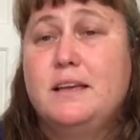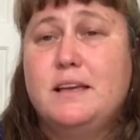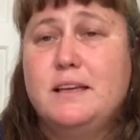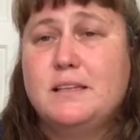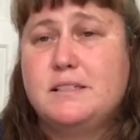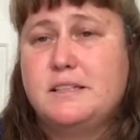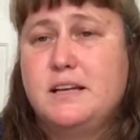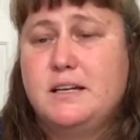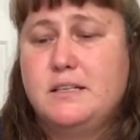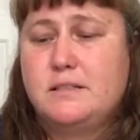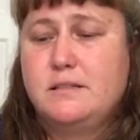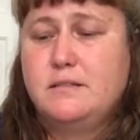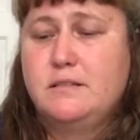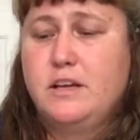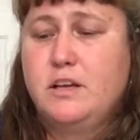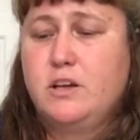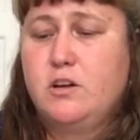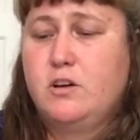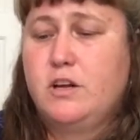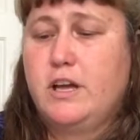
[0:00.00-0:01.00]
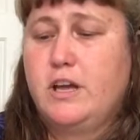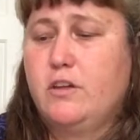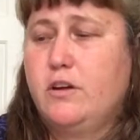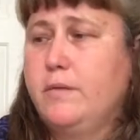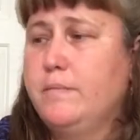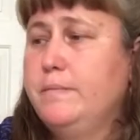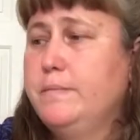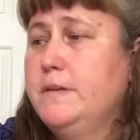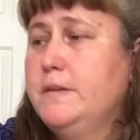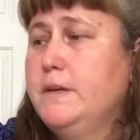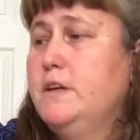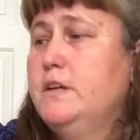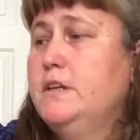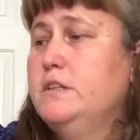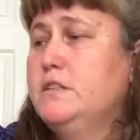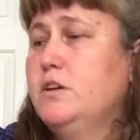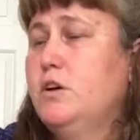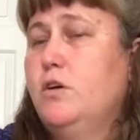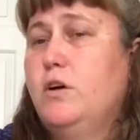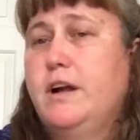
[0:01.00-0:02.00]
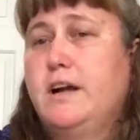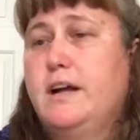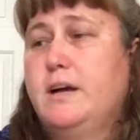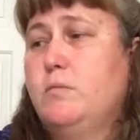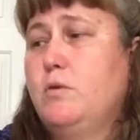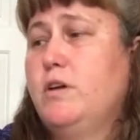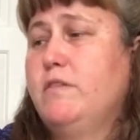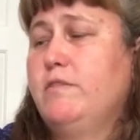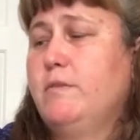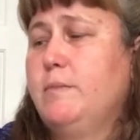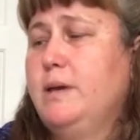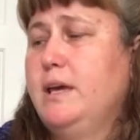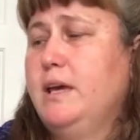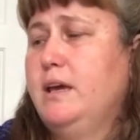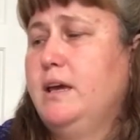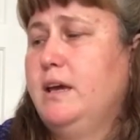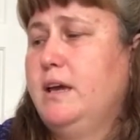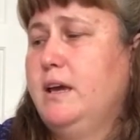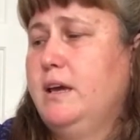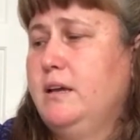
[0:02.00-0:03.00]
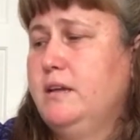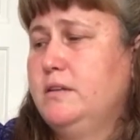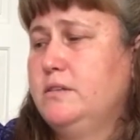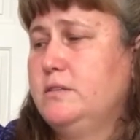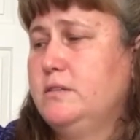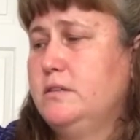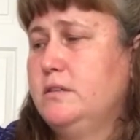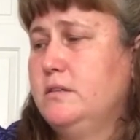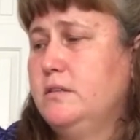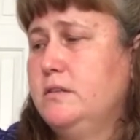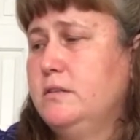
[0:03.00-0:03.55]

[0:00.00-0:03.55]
It's nice, they go together. So I got one for me and